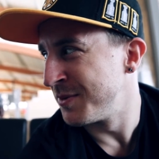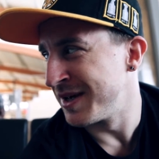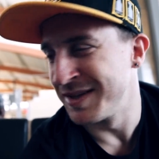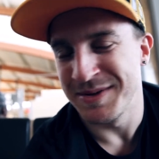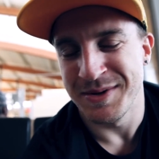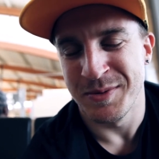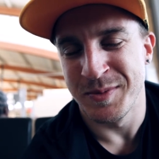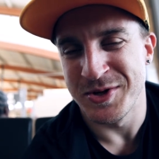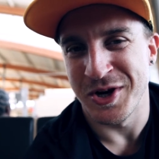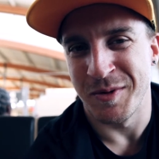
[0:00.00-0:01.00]
we'll be
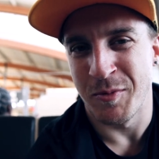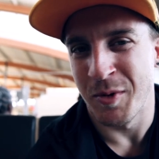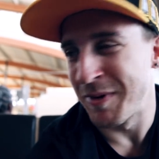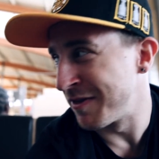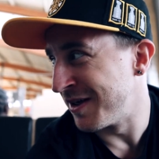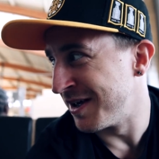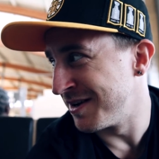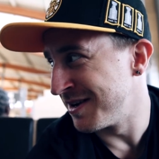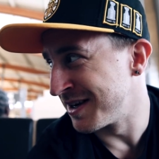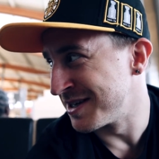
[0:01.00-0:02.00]
sharing more about that,
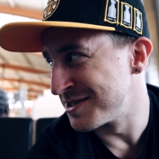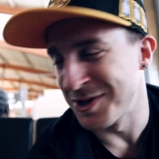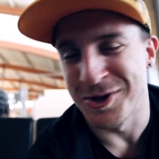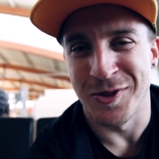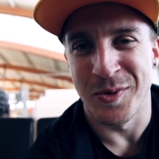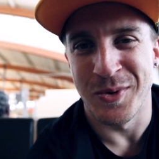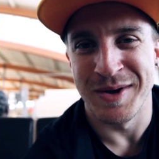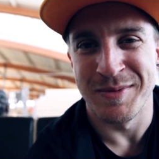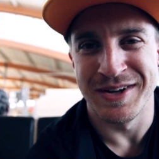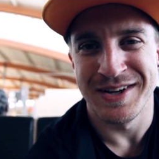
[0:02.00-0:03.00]
I guess, along the way,
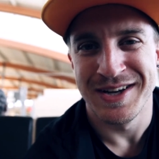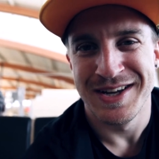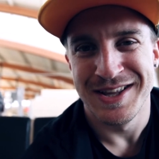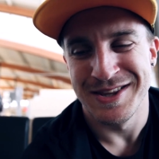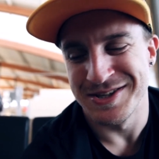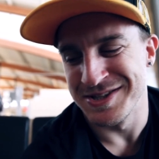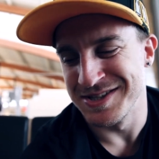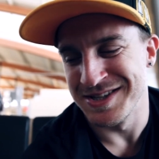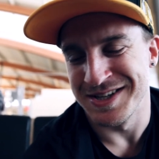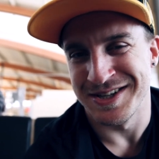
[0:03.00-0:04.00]
but yep. This
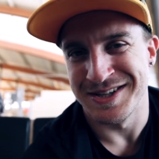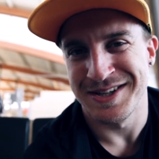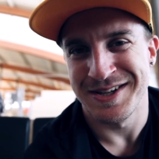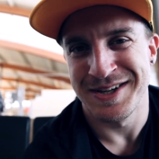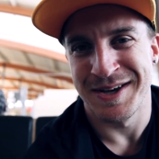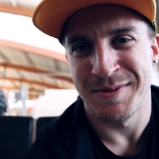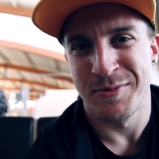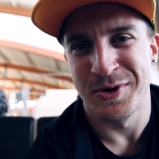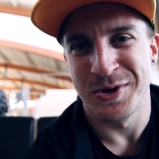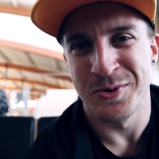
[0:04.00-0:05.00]
is yeah,
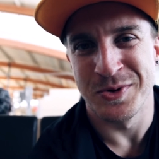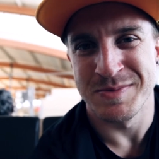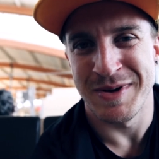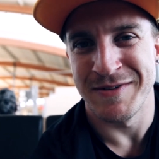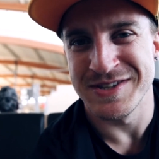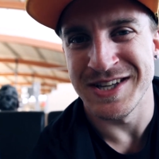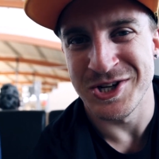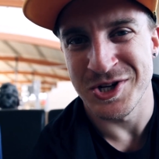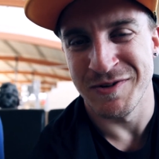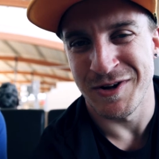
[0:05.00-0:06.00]
pretty cool. It's a
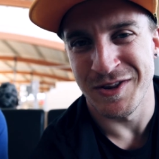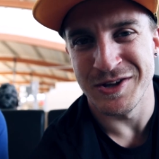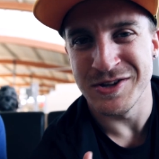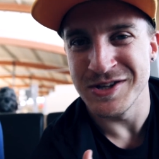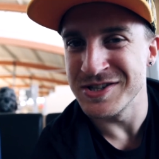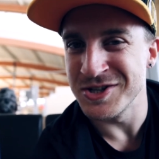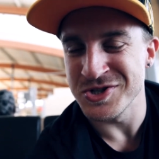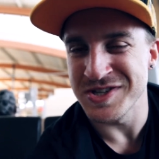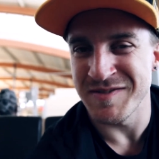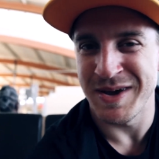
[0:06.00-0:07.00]
manifestation of all the
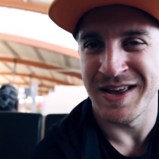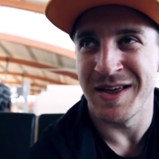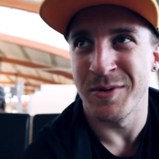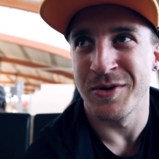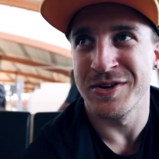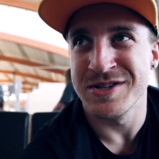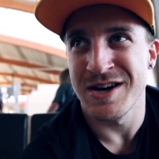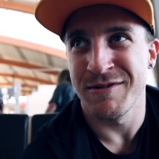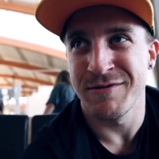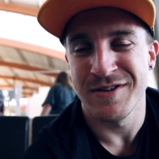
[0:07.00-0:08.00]
decisions I've made that were
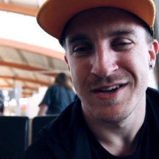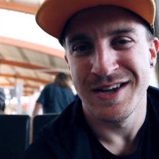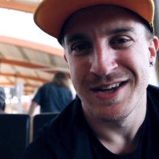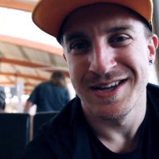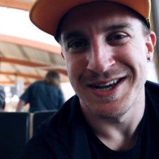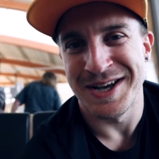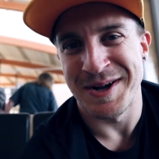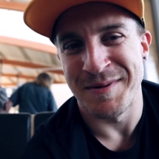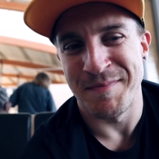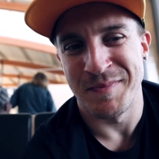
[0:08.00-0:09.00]
tough,
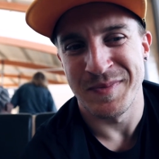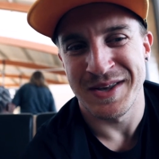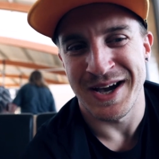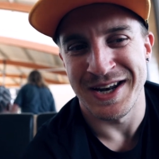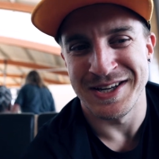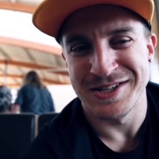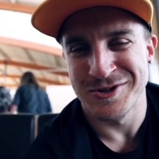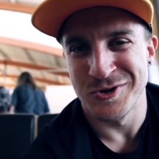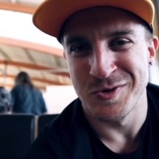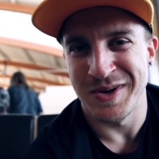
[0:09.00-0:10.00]
kind of
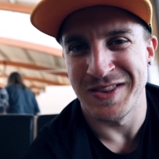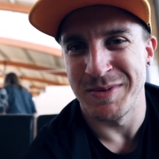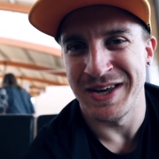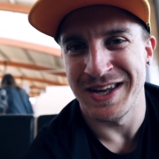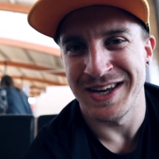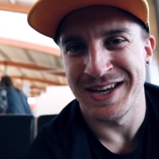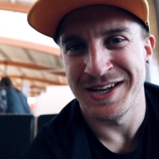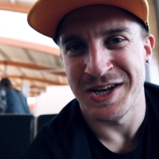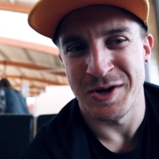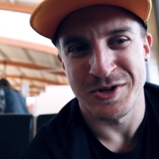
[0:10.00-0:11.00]
screwed me in the beginning,
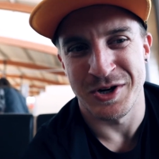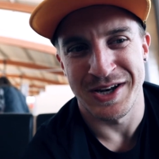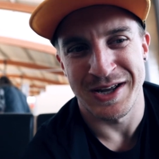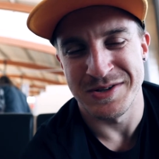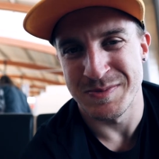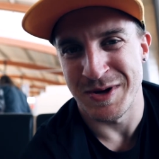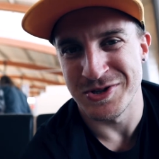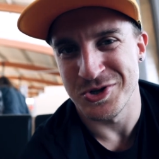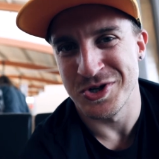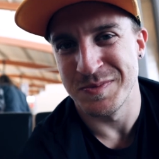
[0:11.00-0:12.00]
you know, turning down
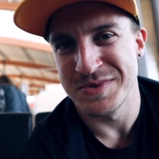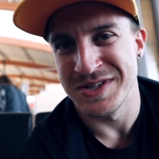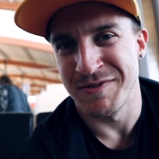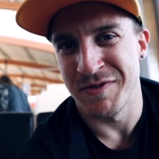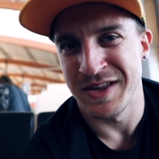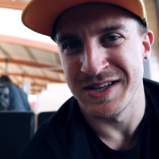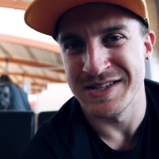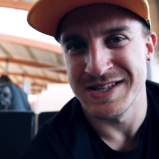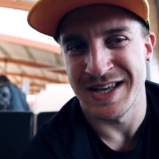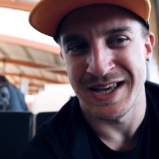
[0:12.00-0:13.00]
sponsorships and different things
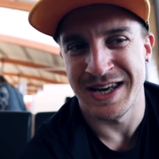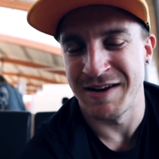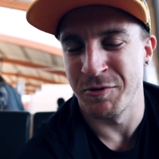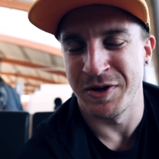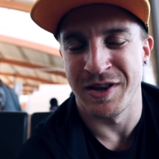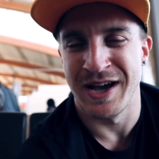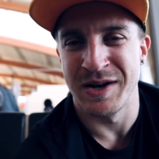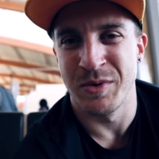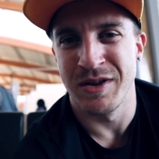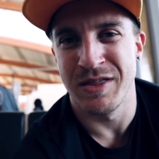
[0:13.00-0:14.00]
that I didn't really align
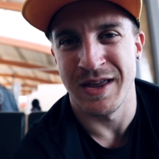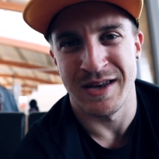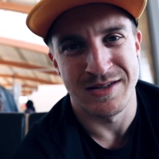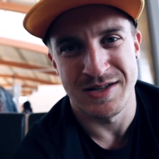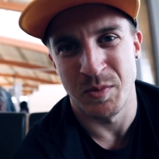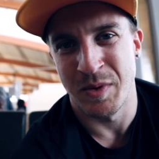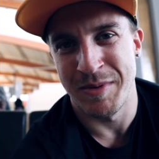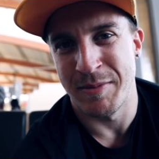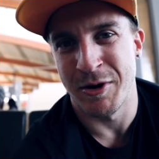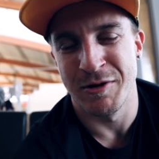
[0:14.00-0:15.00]
with and didn't want to
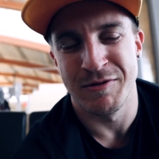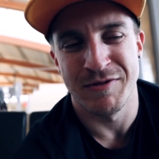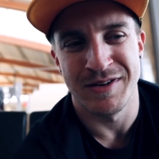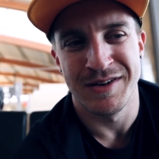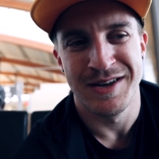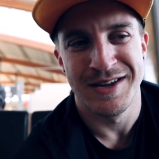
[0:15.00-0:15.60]
be a part of, and